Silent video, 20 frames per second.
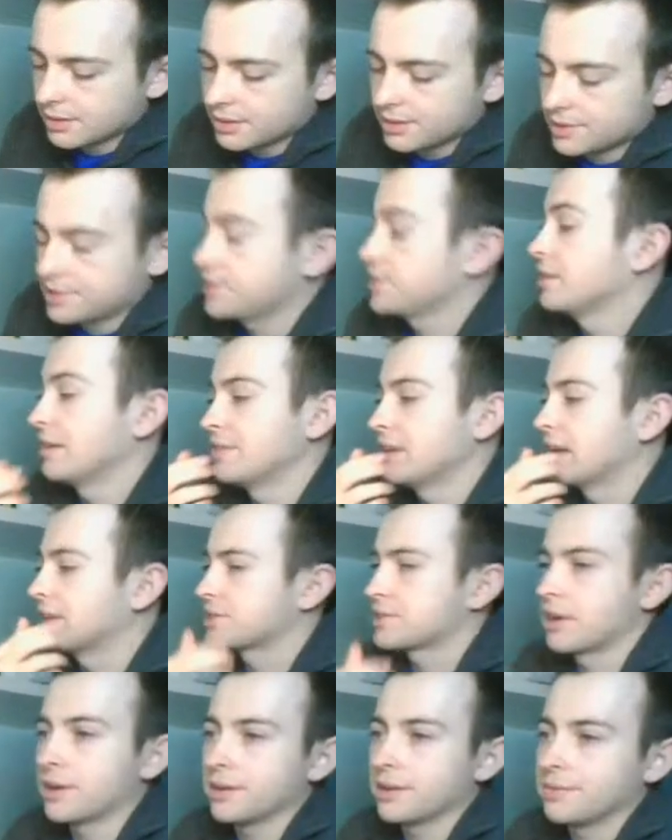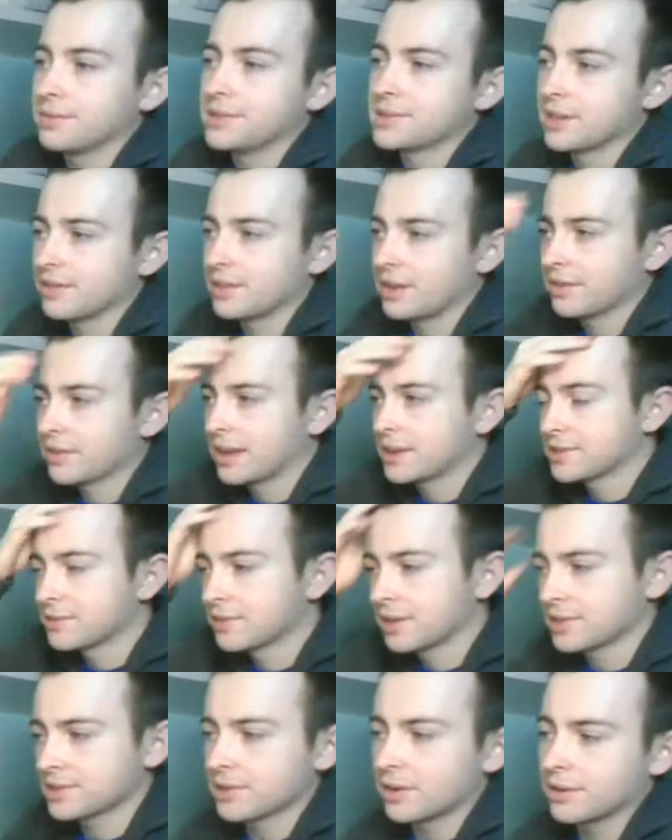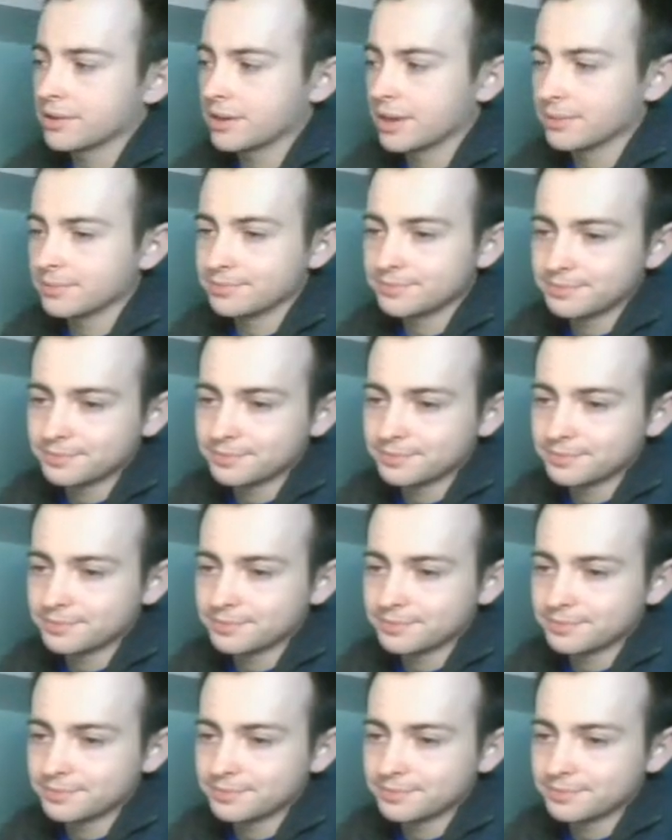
Still have not started. The other guys have not started yet.